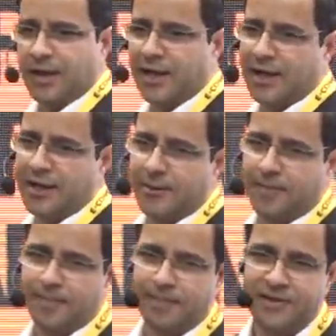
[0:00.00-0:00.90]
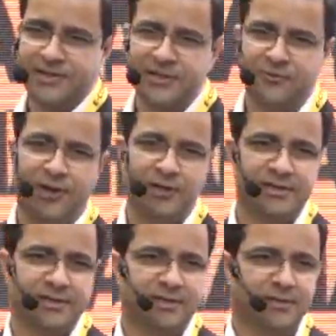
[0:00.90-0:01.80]
And the reason
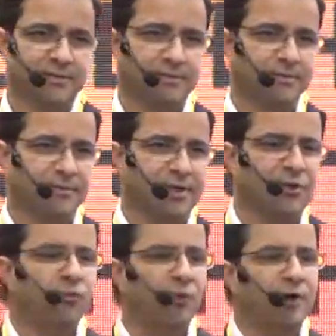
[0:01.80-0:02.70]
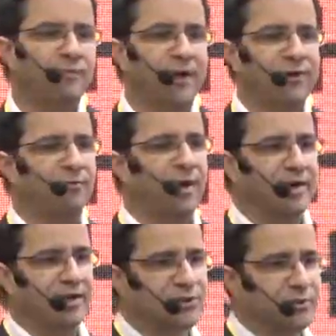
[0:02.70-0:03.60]
was they don't want Metro
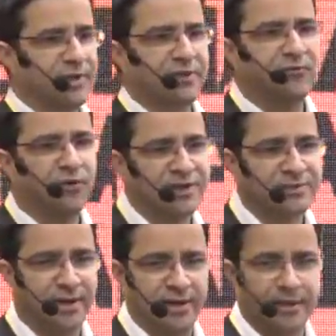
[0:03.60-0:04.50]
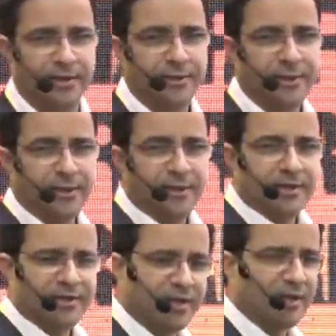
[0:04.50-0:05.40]
Markets to be influenced by
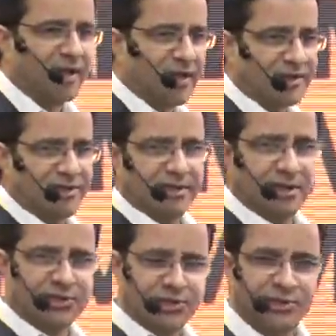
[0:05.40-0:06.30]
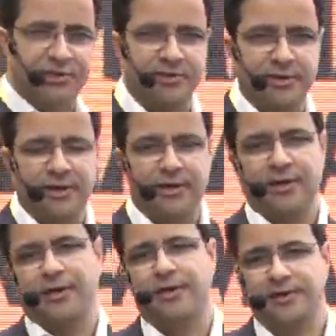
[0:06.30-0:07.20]
their legacy culture,
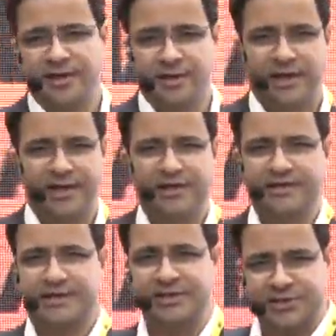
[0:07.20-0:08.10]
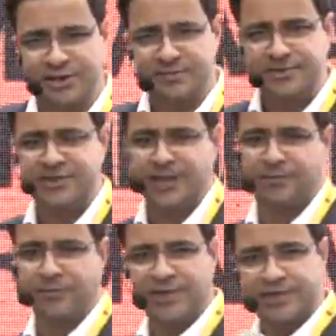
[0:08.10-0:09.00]
their legacy systems and
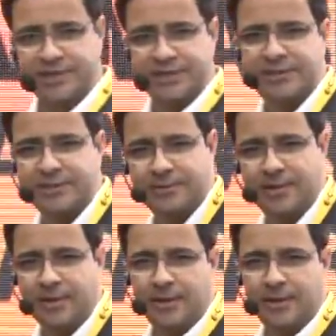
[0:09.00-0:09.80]
processes.